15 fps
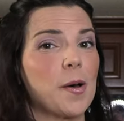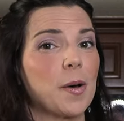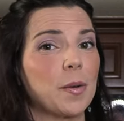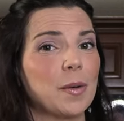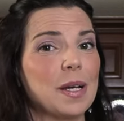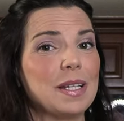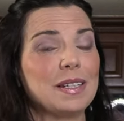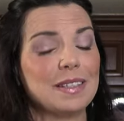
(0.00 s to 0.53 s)

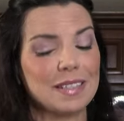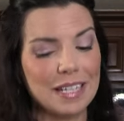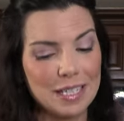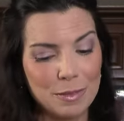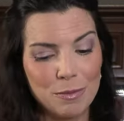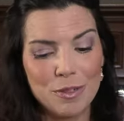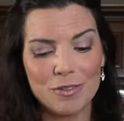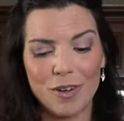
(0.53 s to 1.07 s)
All right,
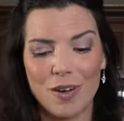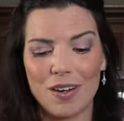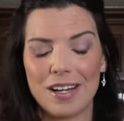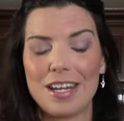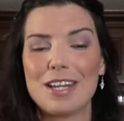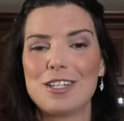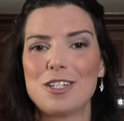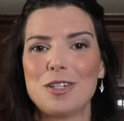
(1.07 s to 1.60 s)
let's move
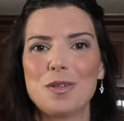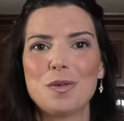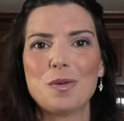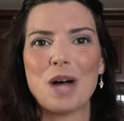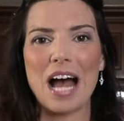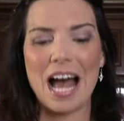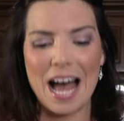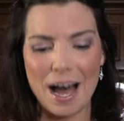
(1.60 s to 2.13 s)
on
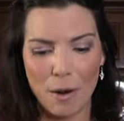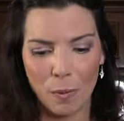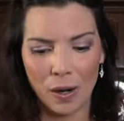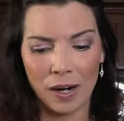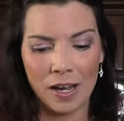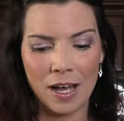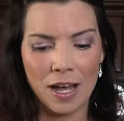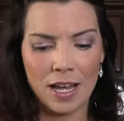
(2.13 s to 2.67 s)
to
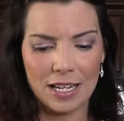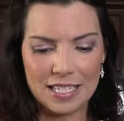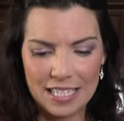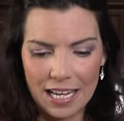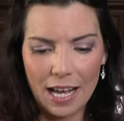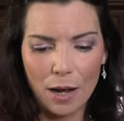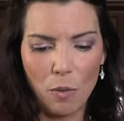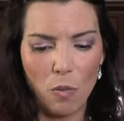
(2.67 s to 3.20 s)
our
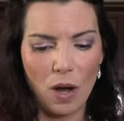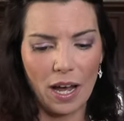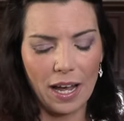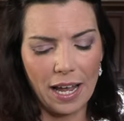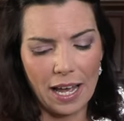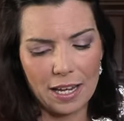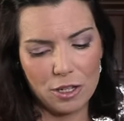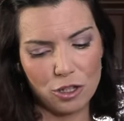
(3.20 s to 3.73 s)

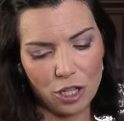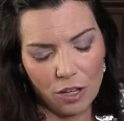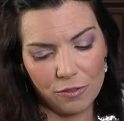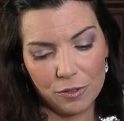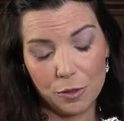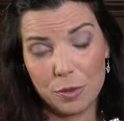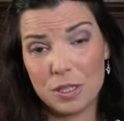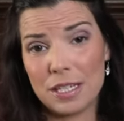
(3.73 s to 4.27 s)
DIY and gel
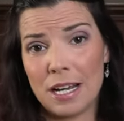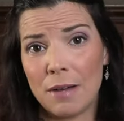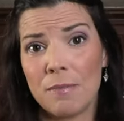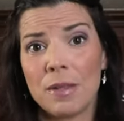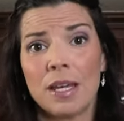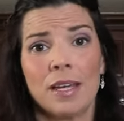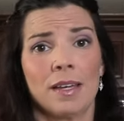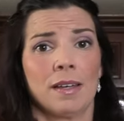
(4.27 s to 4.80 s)
foods. Now,
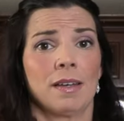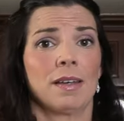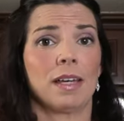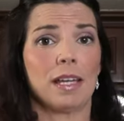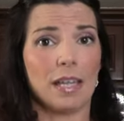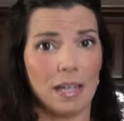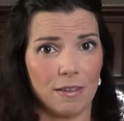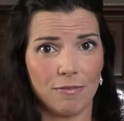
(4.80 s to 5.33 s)

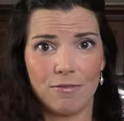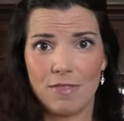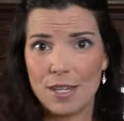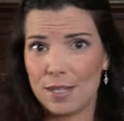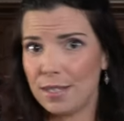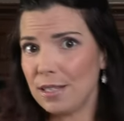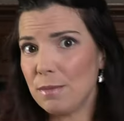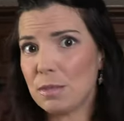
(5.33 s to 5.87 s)
if
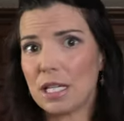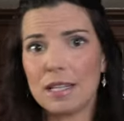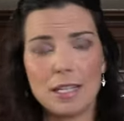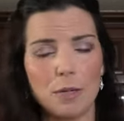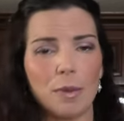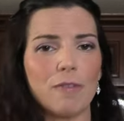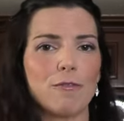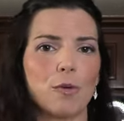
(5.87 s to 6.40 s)
this seems a
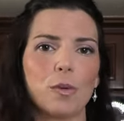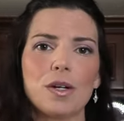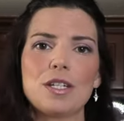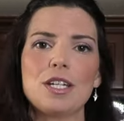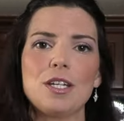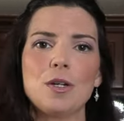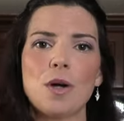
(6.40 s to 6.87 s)
little bit foreign to